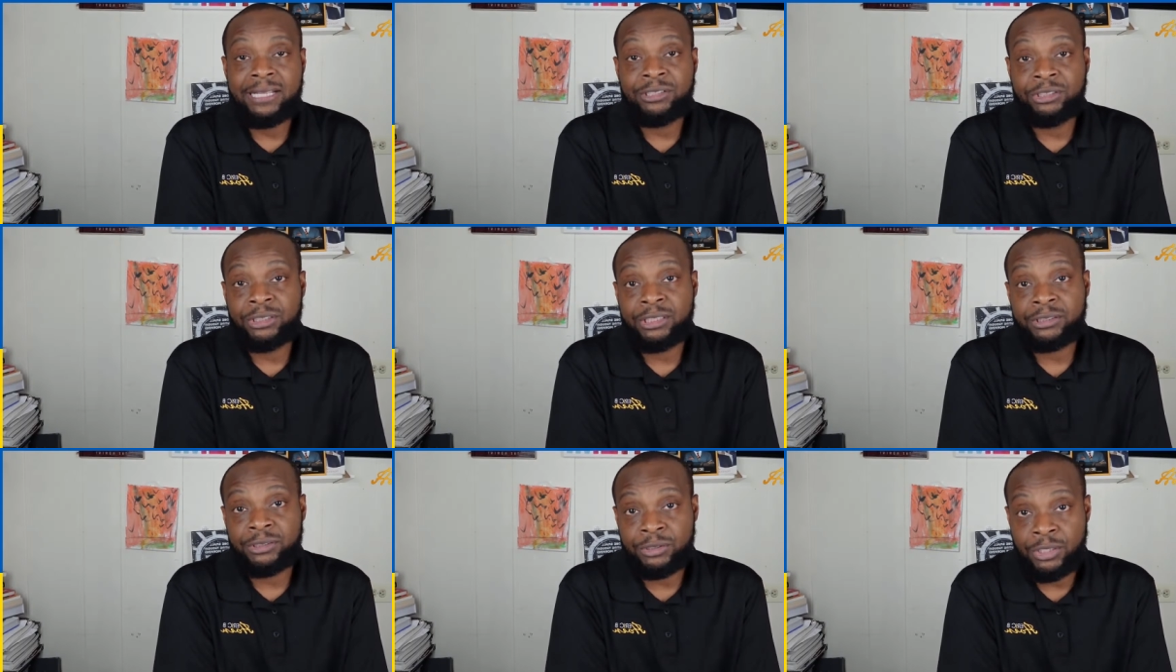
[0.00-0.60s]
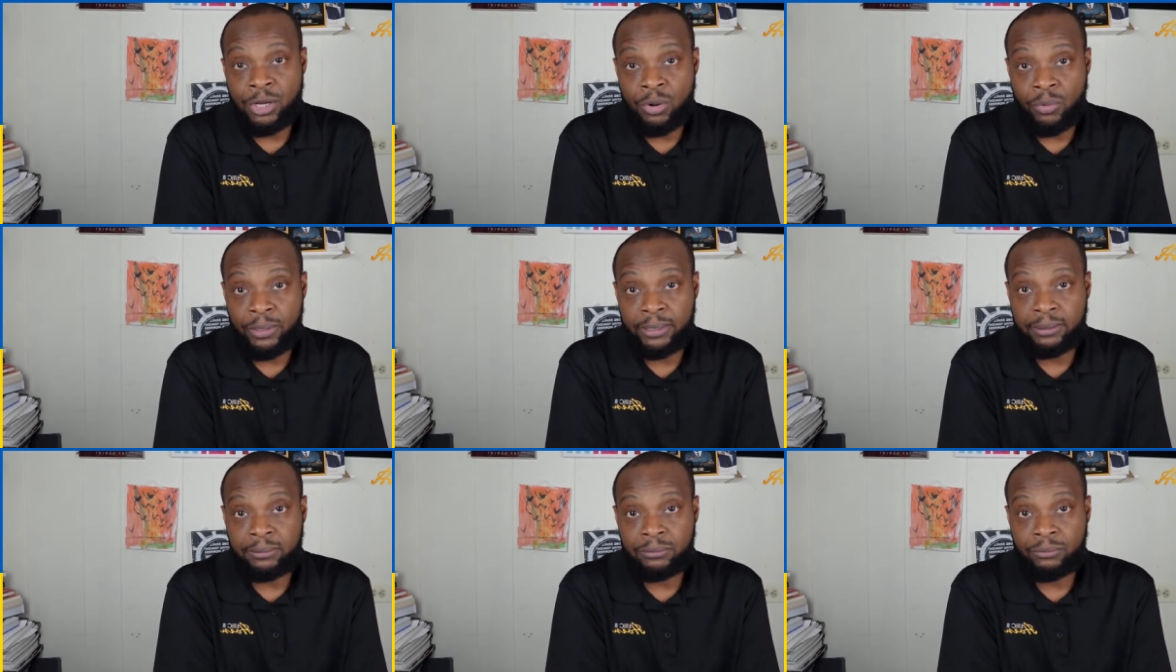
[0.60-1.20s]
and just
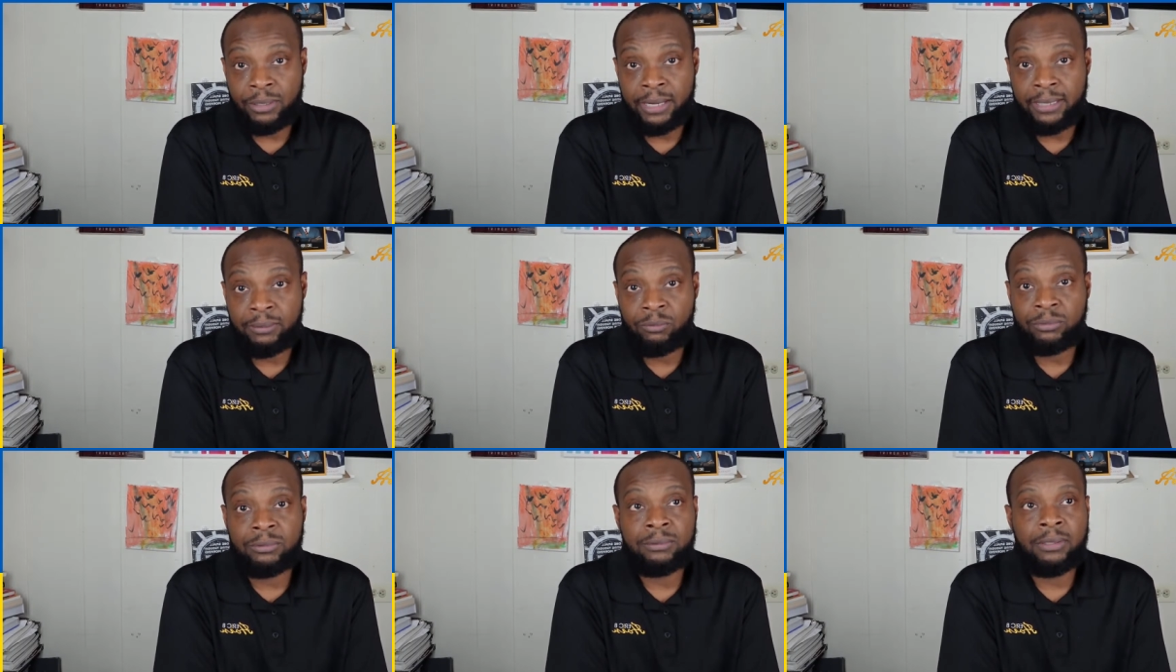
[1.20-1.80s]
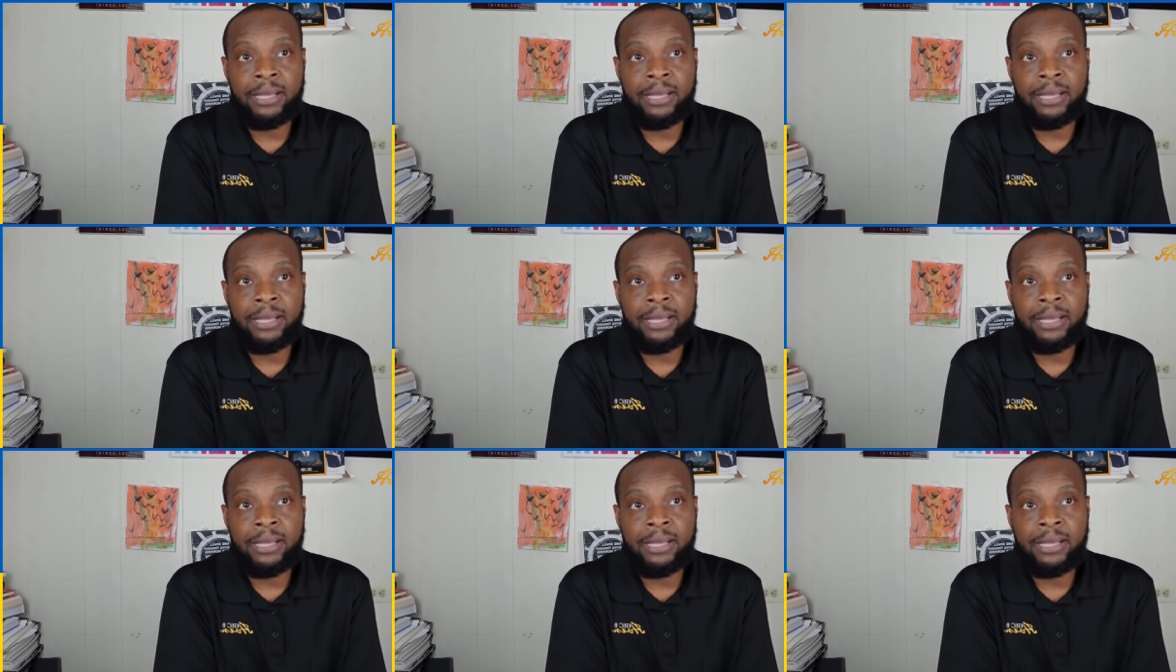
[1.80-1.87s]
knowing, right?